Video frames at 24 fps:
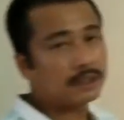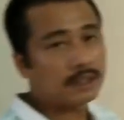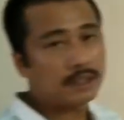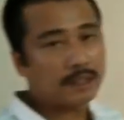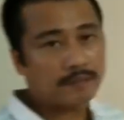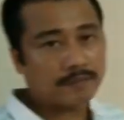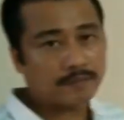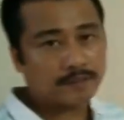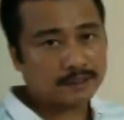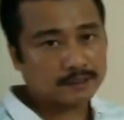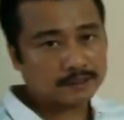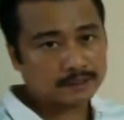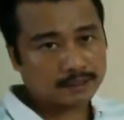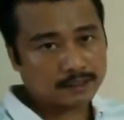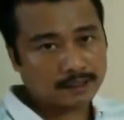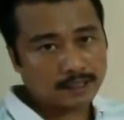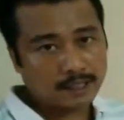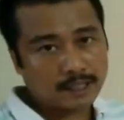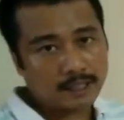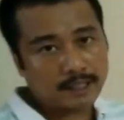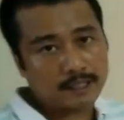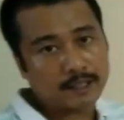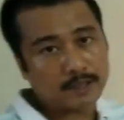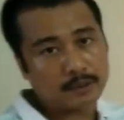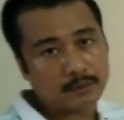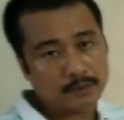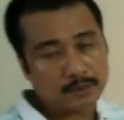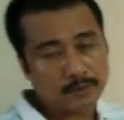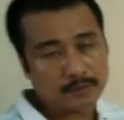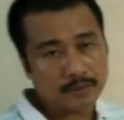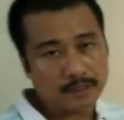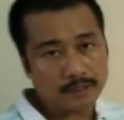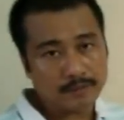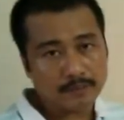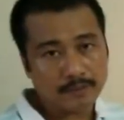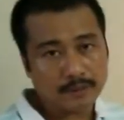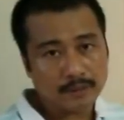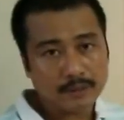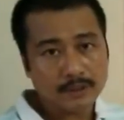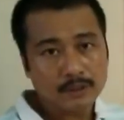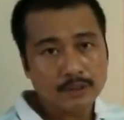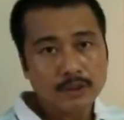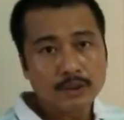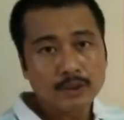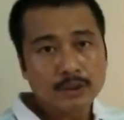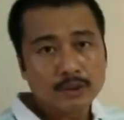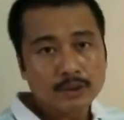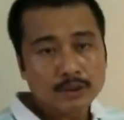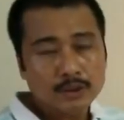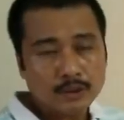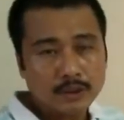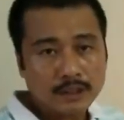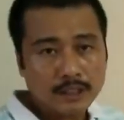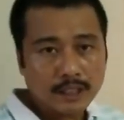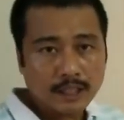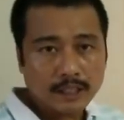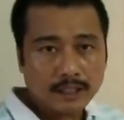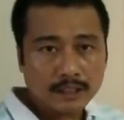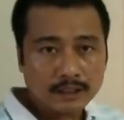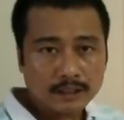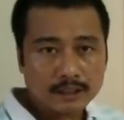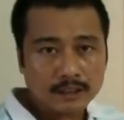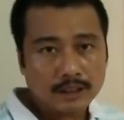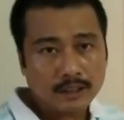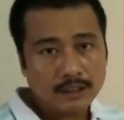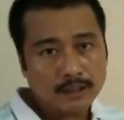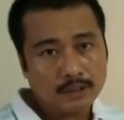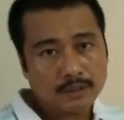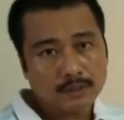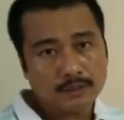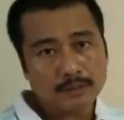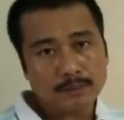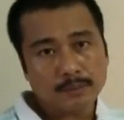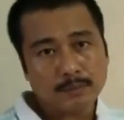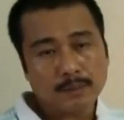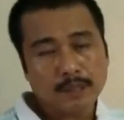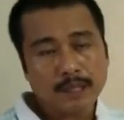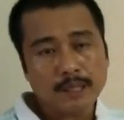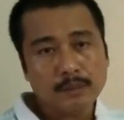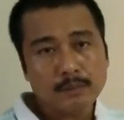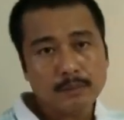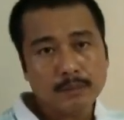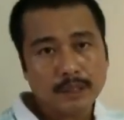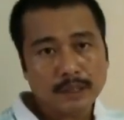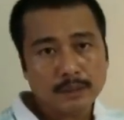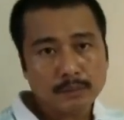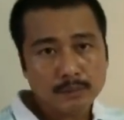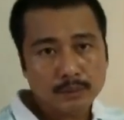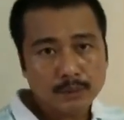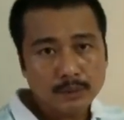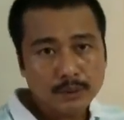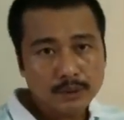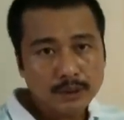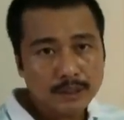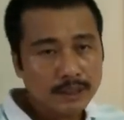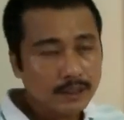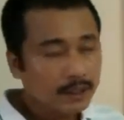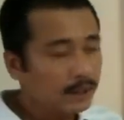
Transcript: appears at higher wave number. So the extent of pi back bonding